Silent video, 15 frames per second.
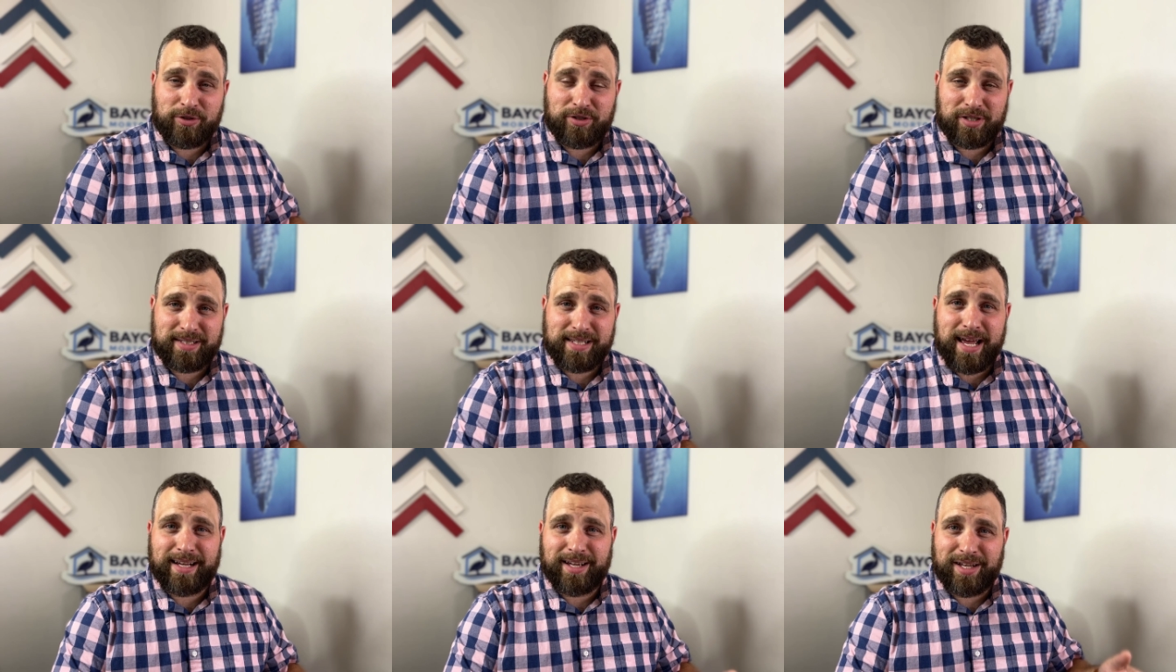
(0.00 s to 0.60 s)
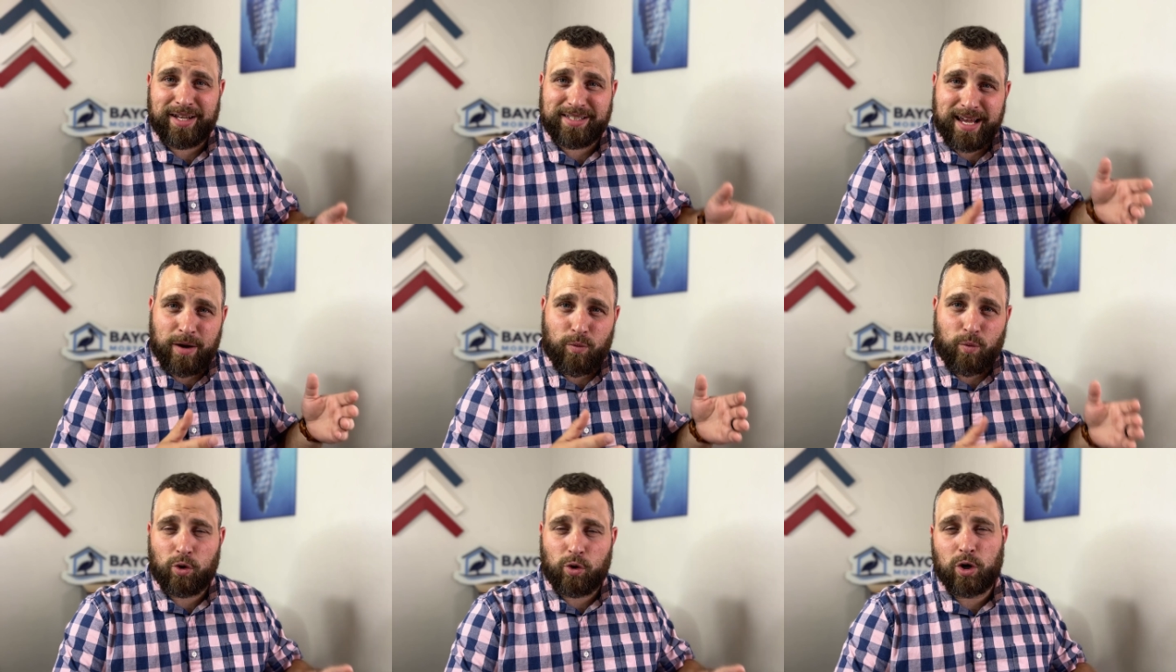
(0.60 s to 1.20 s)
just like us
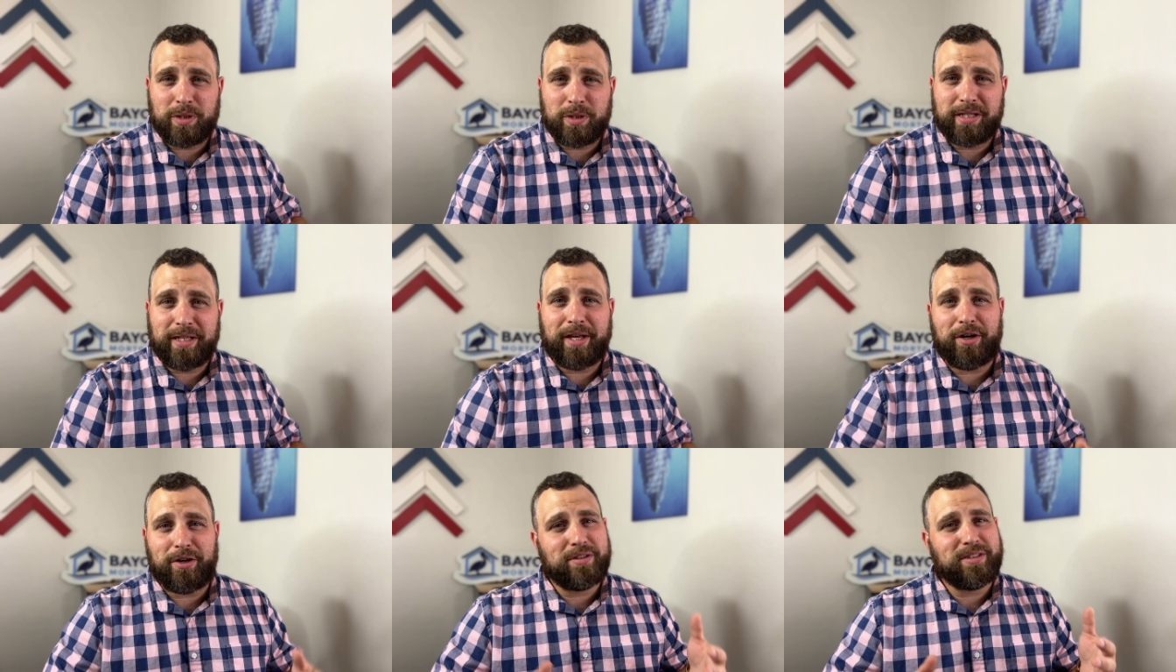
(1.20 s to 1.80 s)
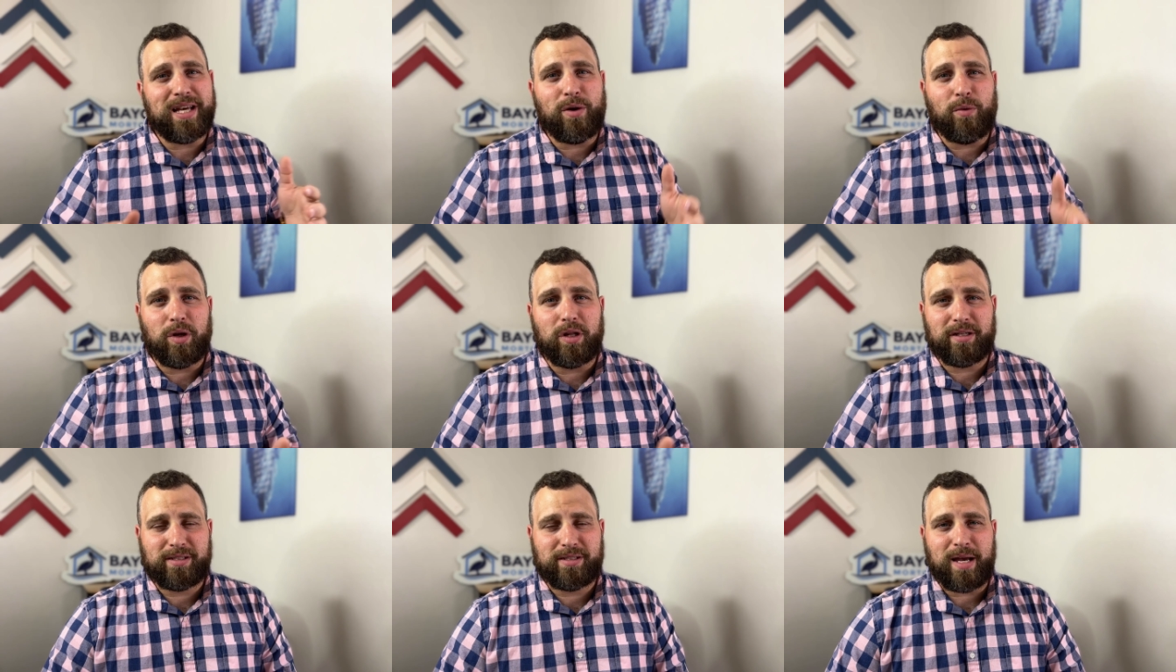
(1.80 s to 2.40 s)
and work with lenders that
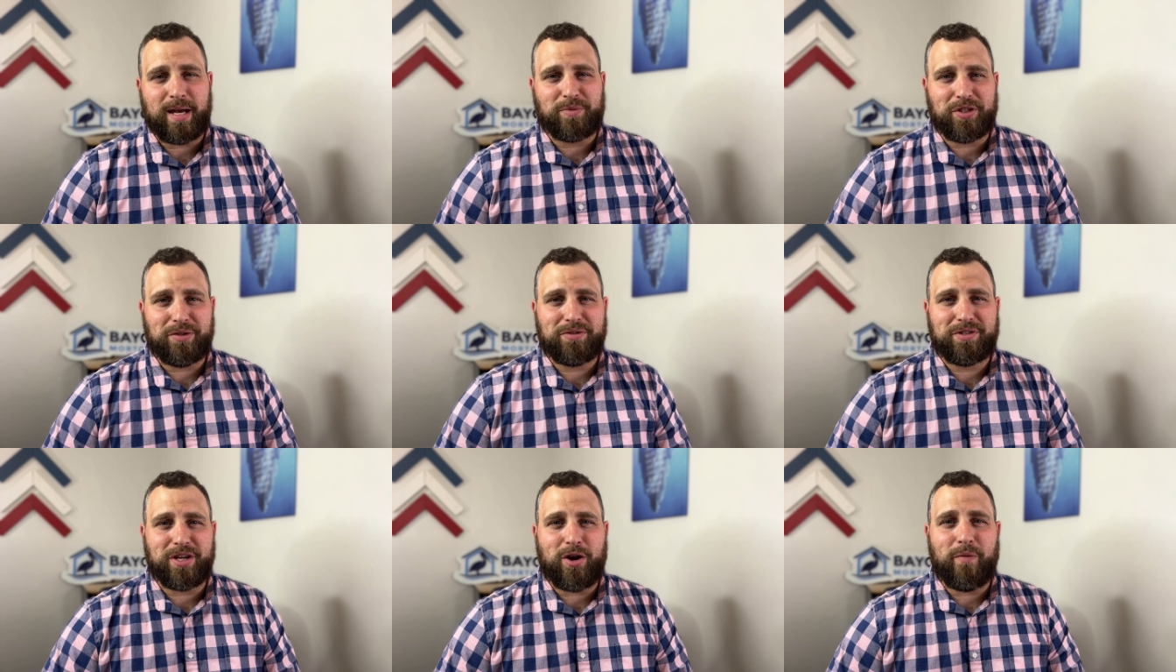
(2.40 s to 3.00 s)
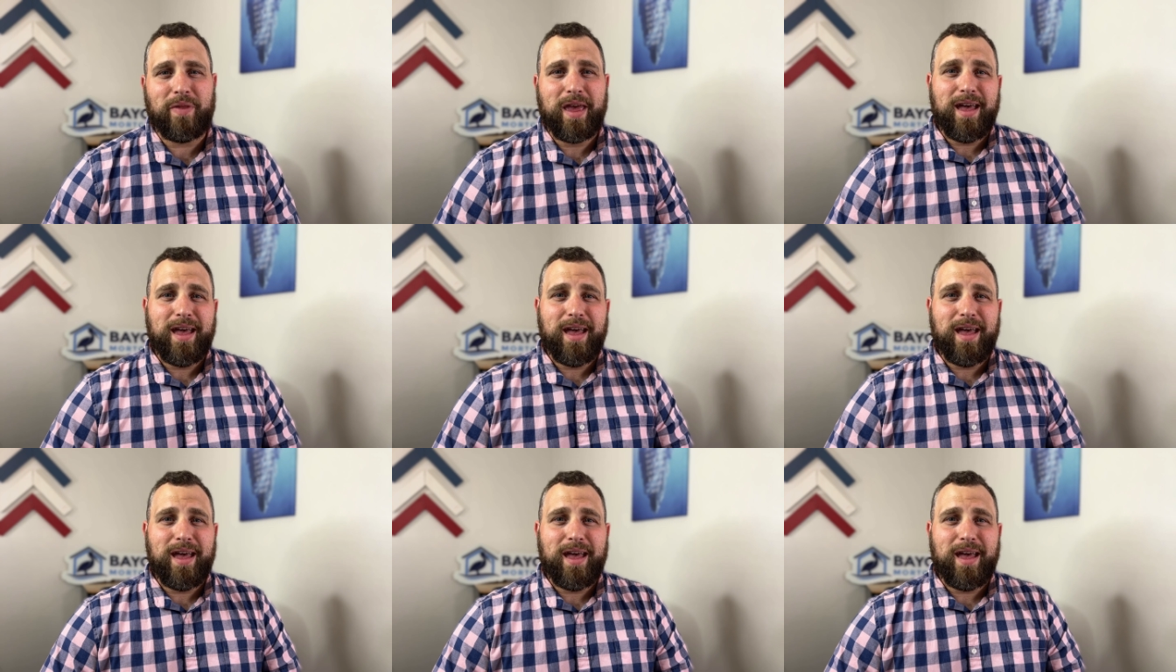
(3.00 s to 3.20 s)
will accept you. So